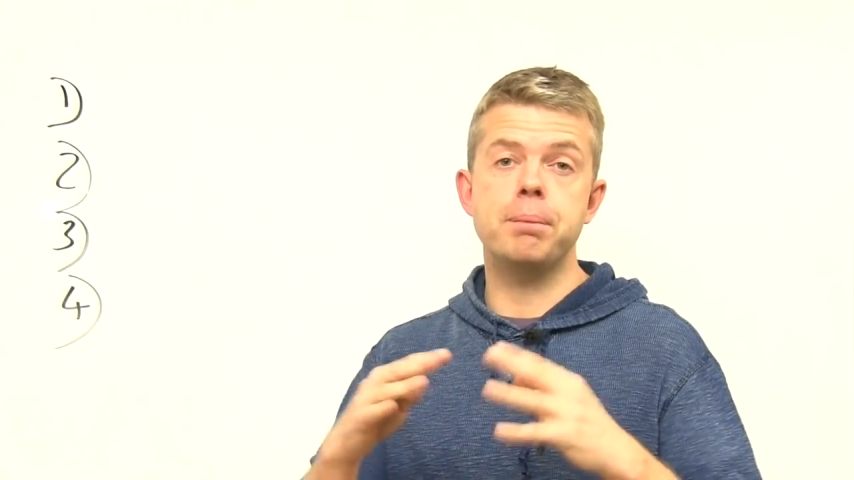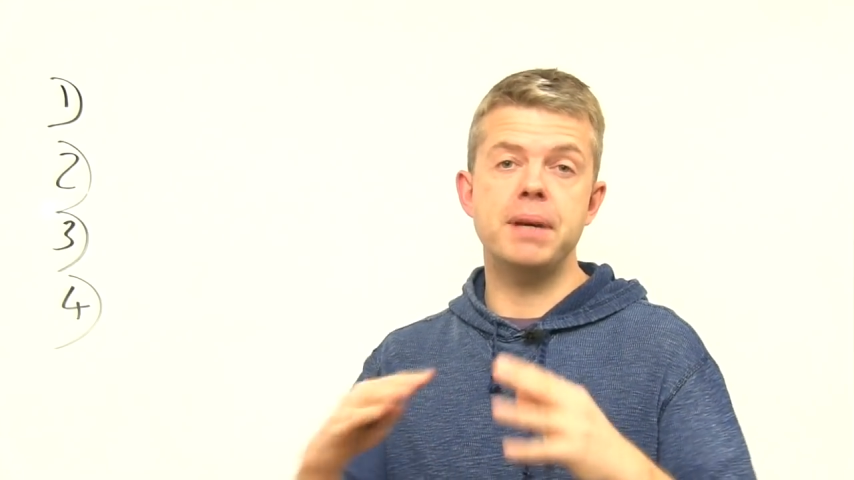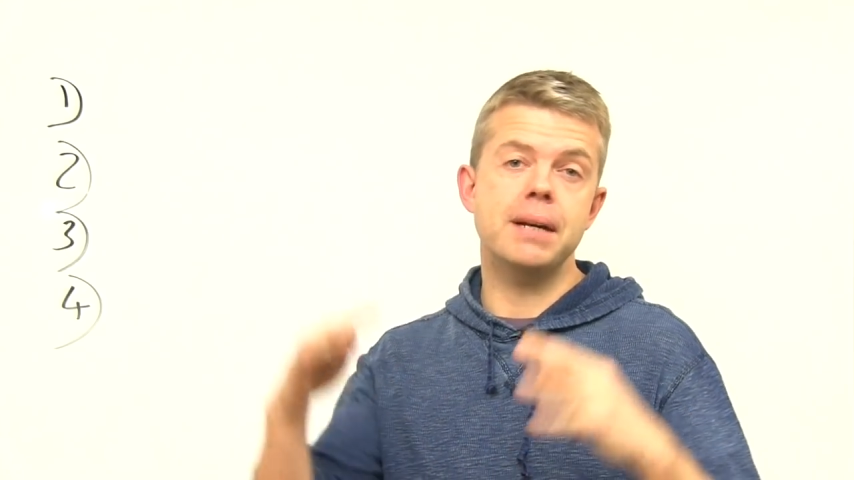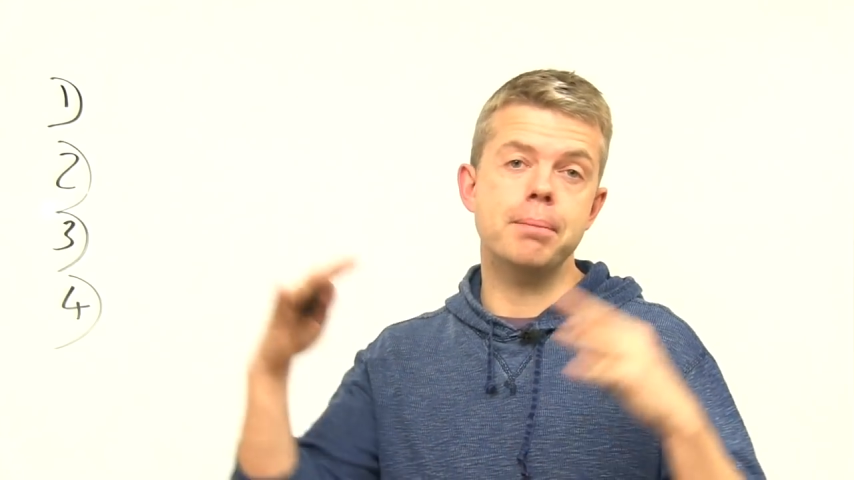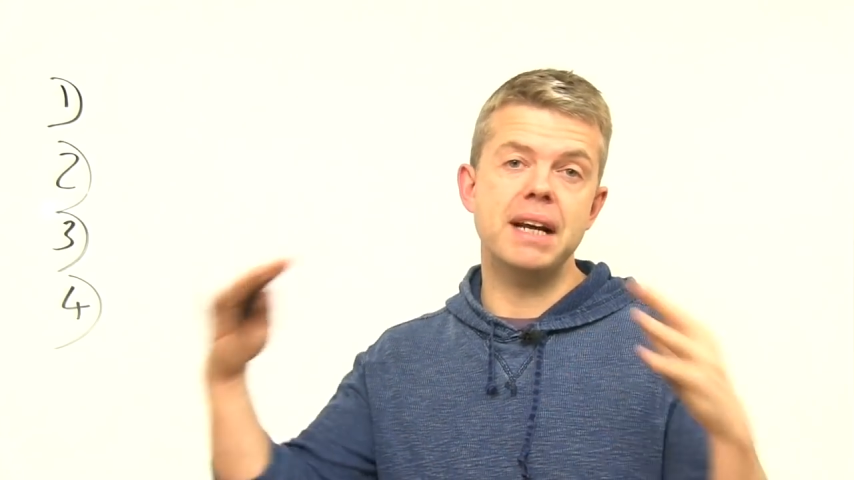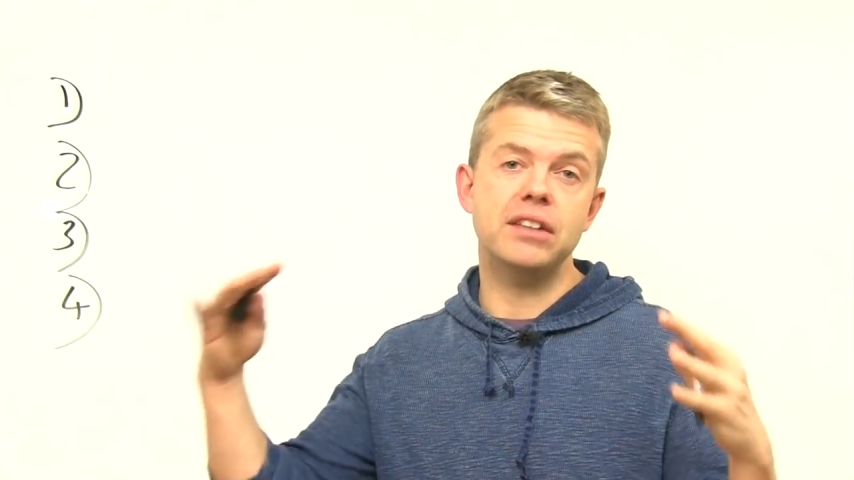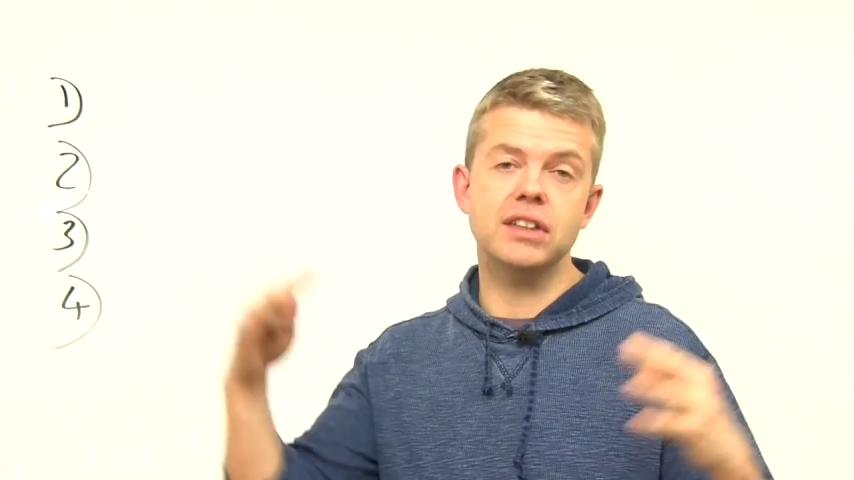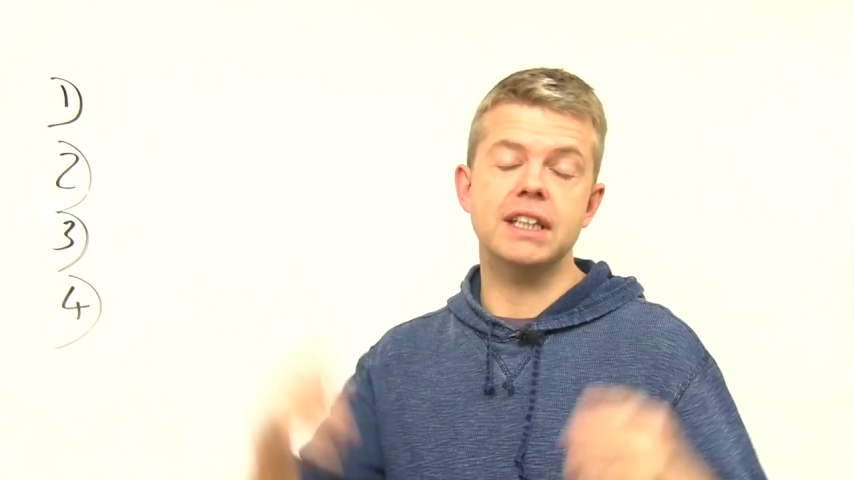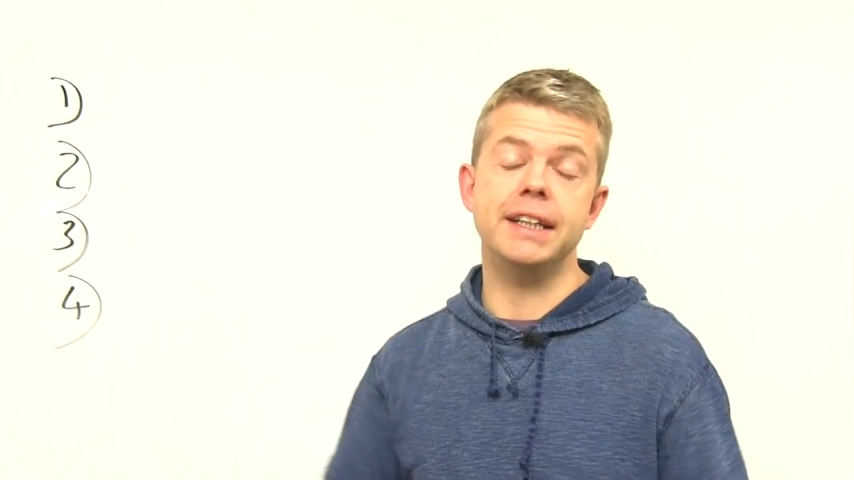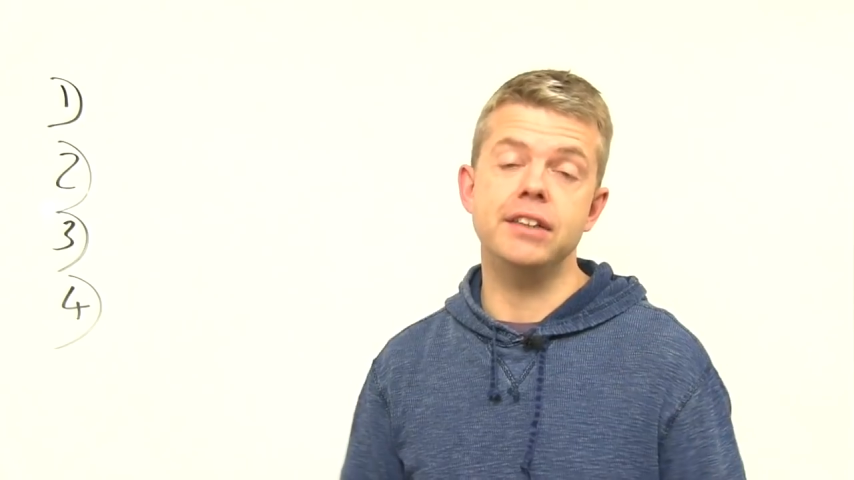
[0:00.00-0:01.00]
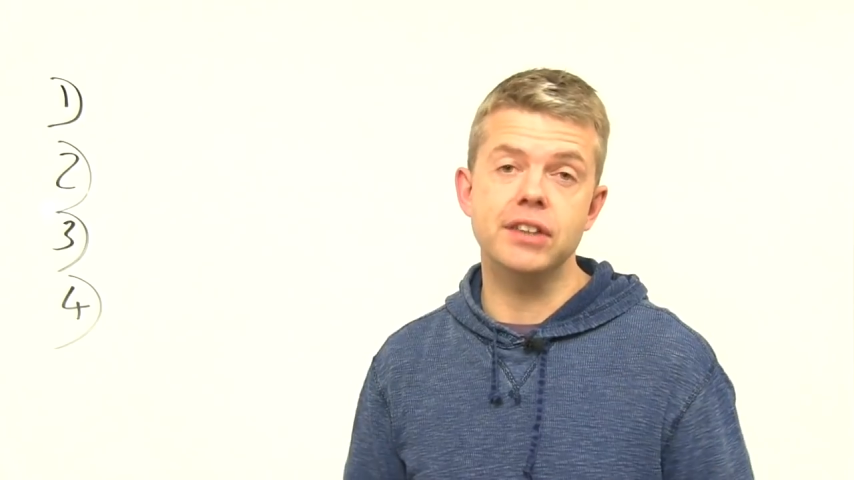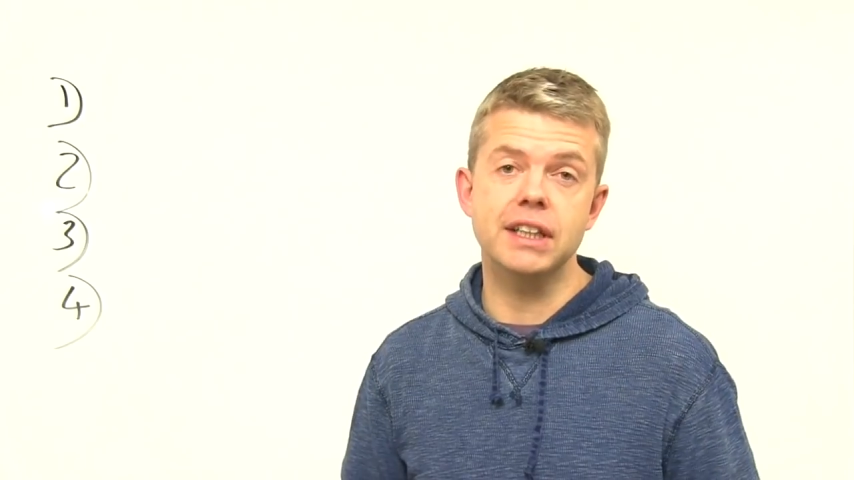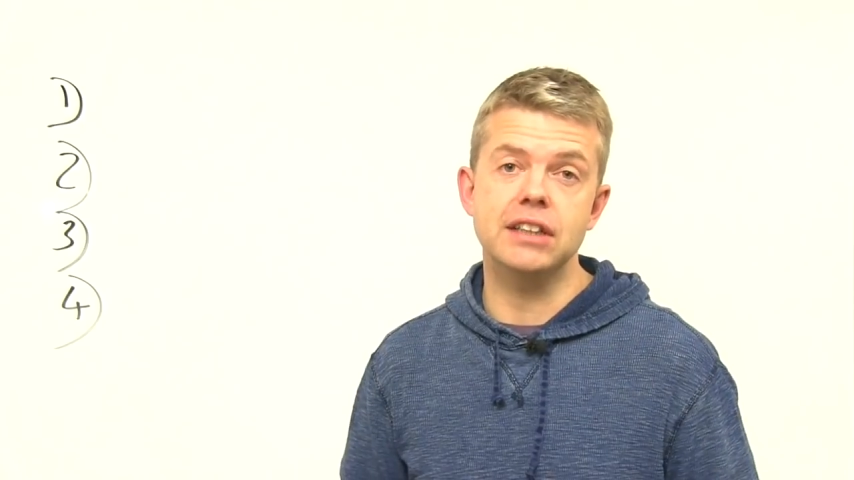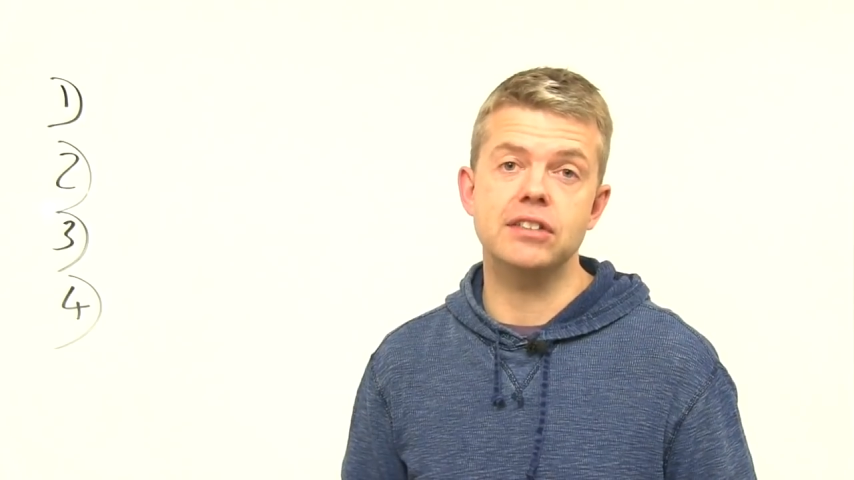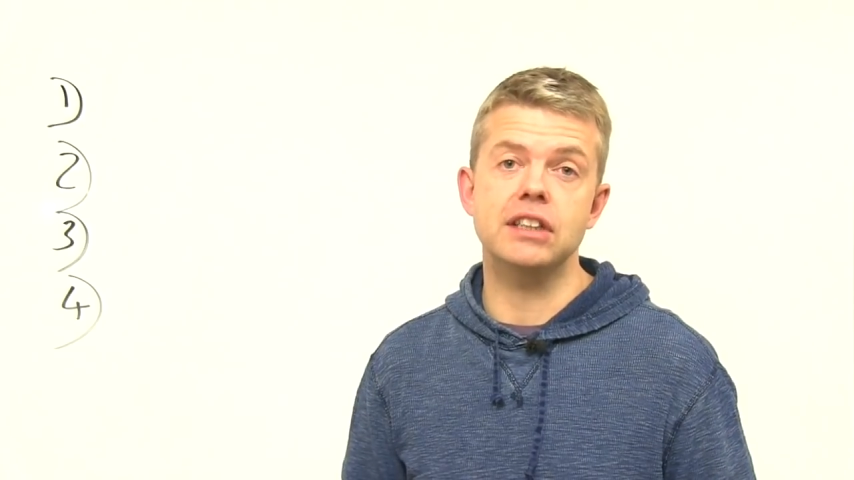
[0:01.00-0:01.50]
big meta key to
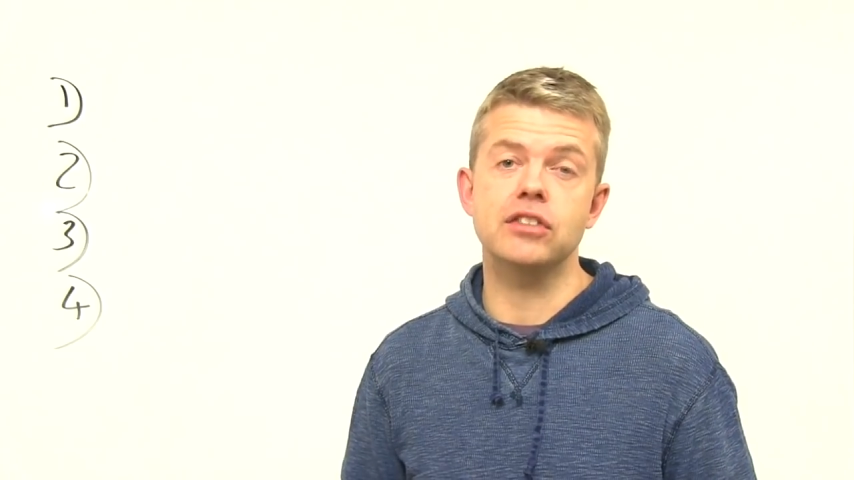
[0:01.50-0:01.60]
this,